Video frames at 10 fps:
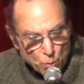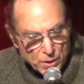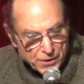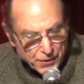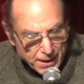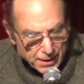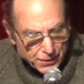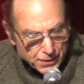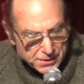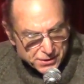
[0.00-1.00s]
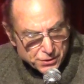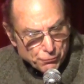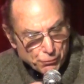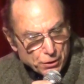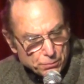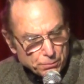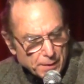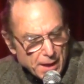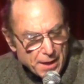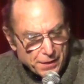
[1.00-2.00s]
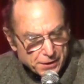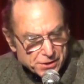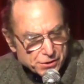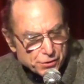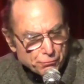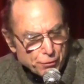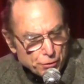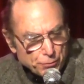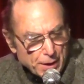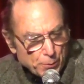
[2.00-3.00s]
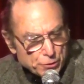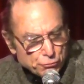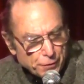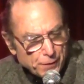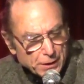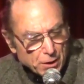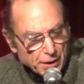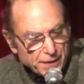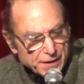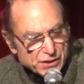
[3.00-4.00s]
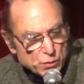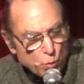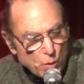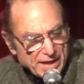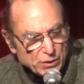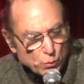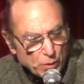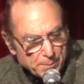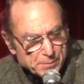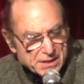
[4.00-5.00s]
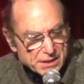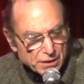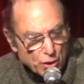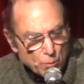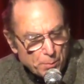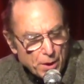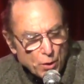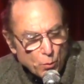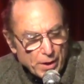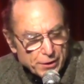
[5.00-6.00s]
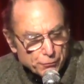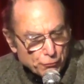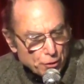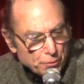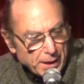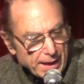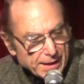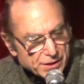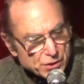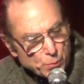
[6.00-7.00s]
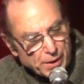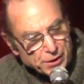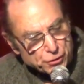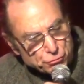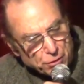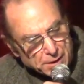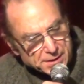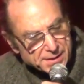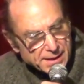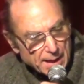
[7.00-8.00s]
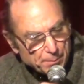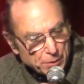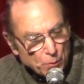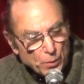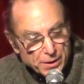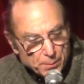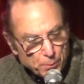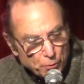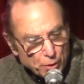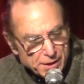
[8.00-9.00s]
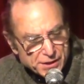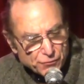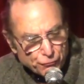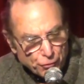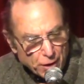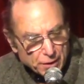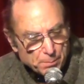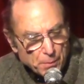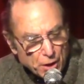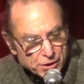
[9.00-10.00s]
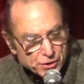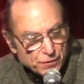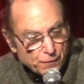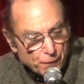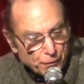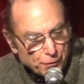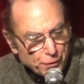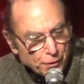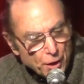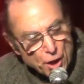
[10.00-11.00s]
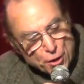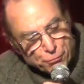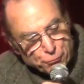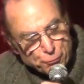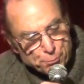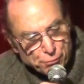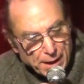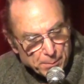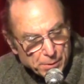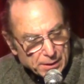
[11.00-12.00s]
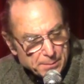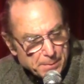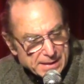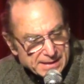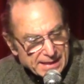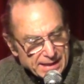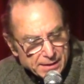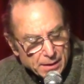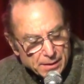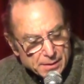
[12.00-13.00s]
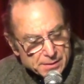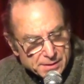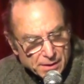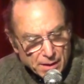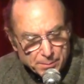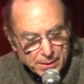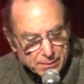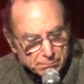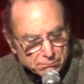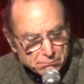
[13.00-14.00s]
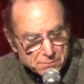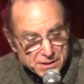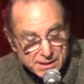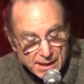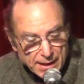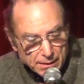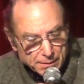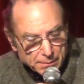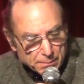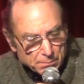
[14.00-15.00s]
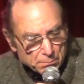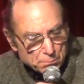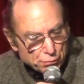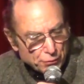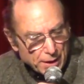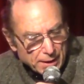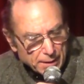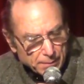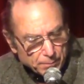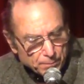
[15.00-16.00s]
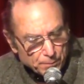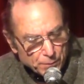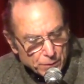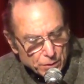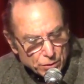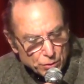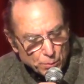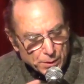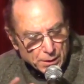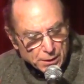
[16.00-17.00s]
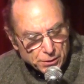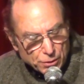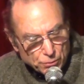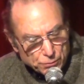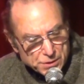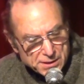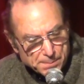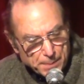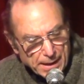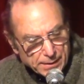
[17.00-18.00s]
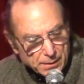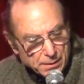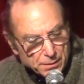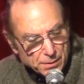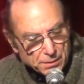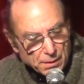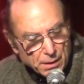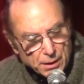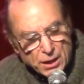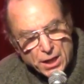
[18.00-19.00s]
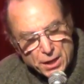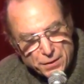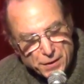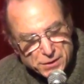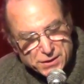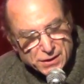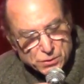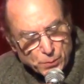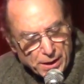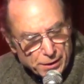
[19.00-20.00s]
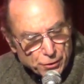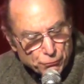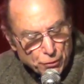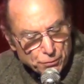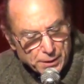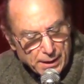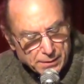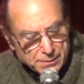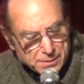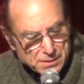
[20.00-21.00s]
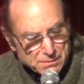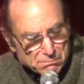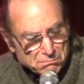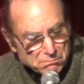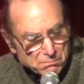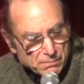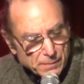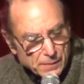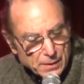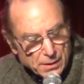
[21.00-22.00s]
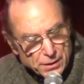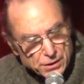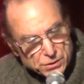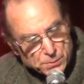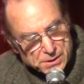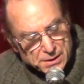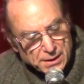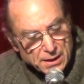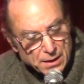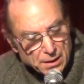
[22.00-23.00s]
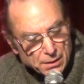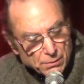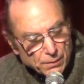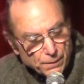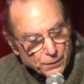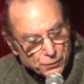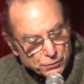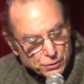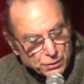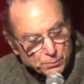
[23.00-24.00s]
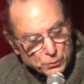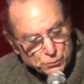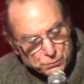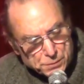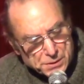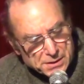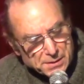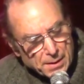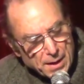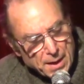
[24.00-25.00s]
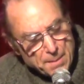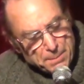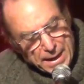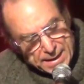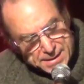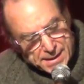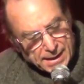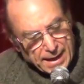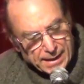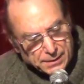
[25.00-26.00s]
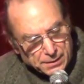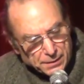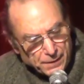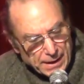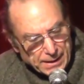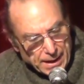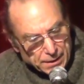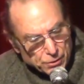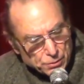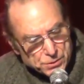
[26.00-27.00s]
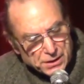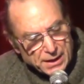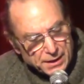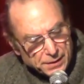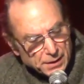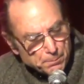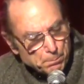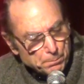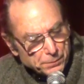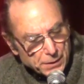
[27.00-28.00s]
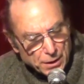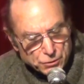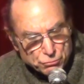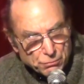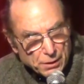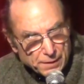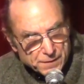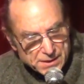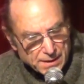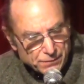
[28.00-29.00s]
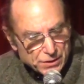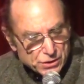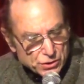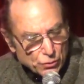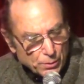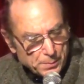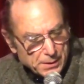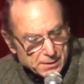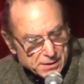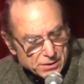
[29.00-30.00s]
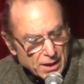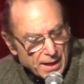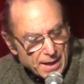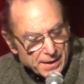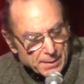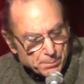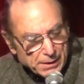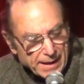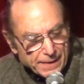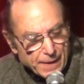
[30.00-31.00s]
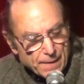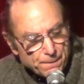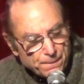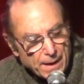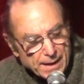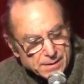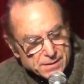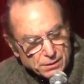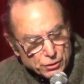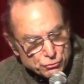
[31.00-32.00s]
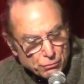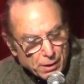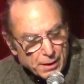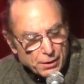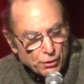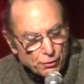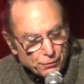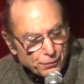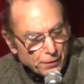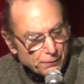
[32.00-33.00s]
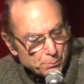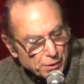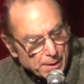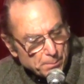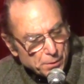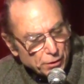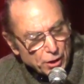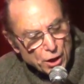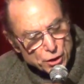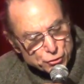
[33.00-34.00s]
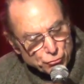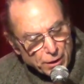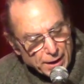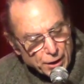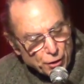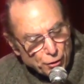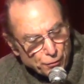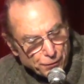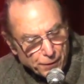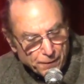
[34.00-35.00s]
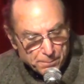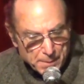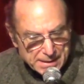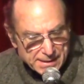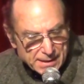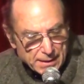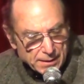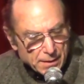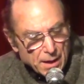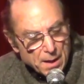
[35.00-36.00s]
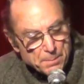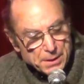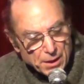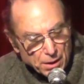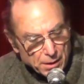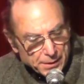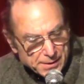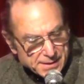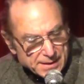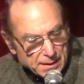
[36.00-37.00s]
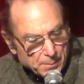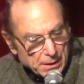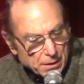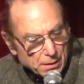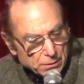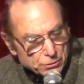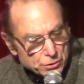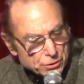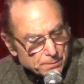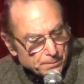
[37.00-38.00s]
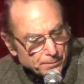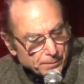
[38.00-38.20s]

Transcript: We think this is the road. This is the road they were driven on, this wind-whipped slope where the road ends, where the truck stopped, where the boys frog-marched further through bramble and mesquite, sobbing, silent, praying to an unknown spot in the dark. This is where the road ends. This was in the year of 13 moons, past the canyon of eight echoes in the tundra of seven scorpions that plant their fangs in the dry earth of bramble, dry earth of mesquite, beyond the steaming gulch.